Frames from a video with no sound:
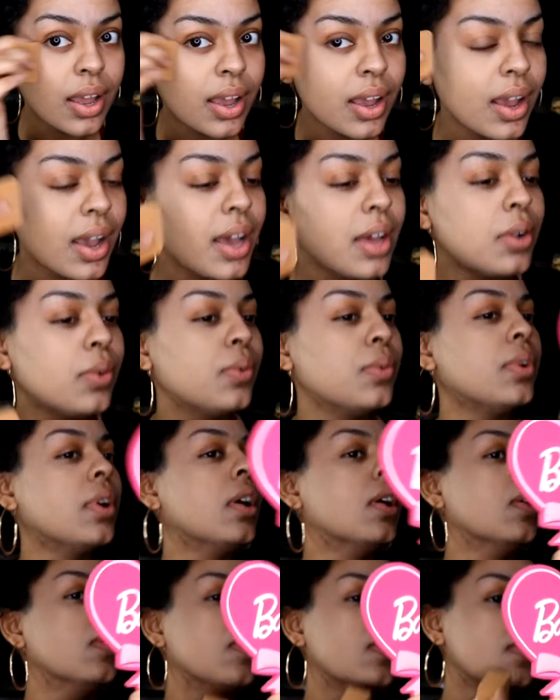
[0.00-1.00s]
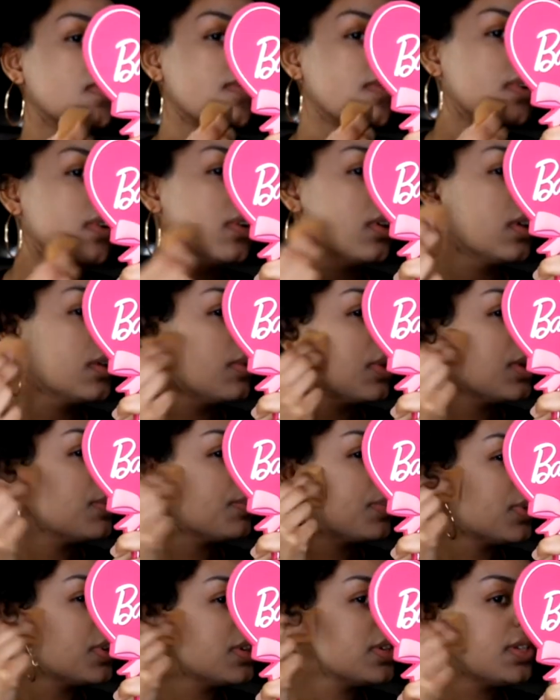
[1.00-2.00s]
I don't know. In
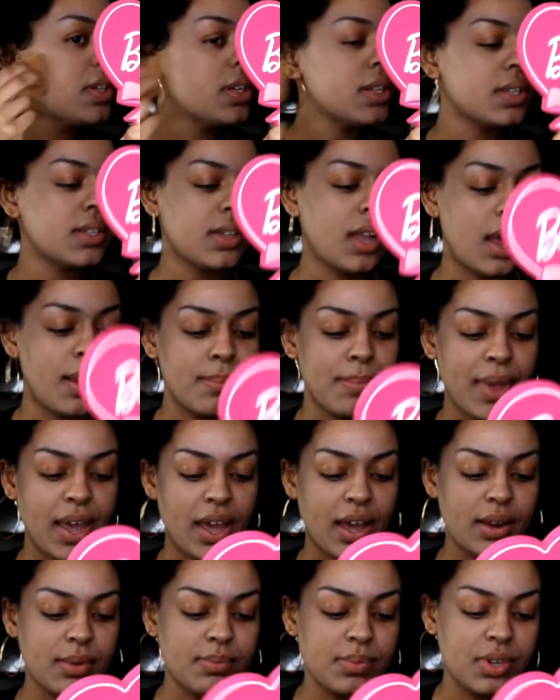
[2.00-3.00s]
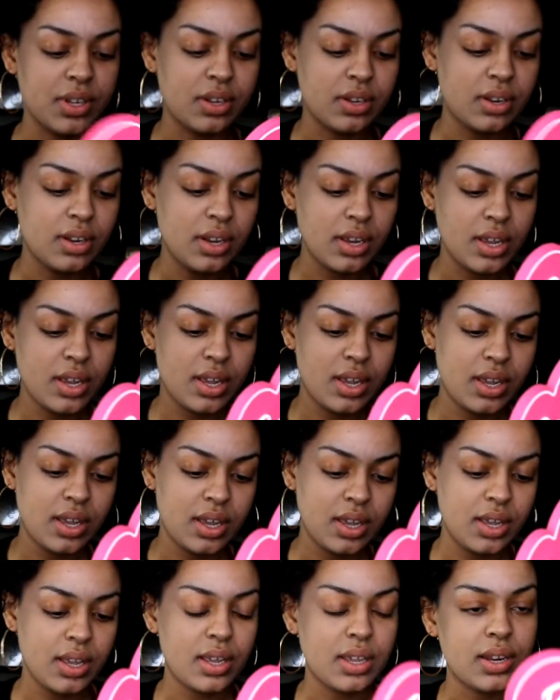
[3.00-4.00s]
person it's not bad, but
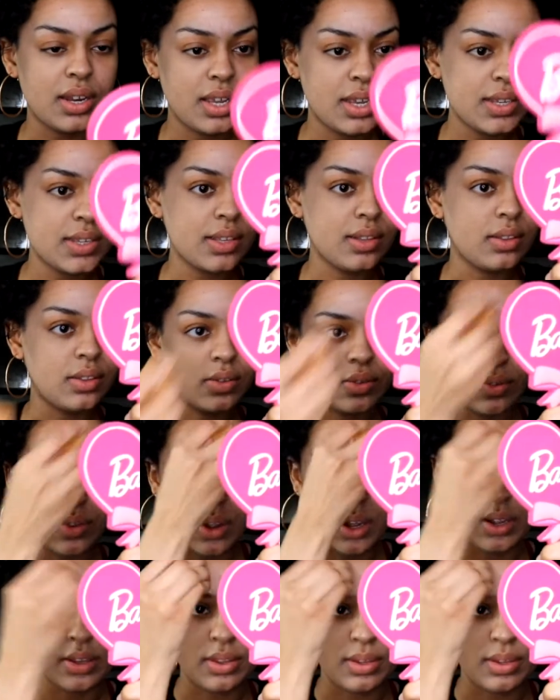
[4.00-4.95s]
it is a little on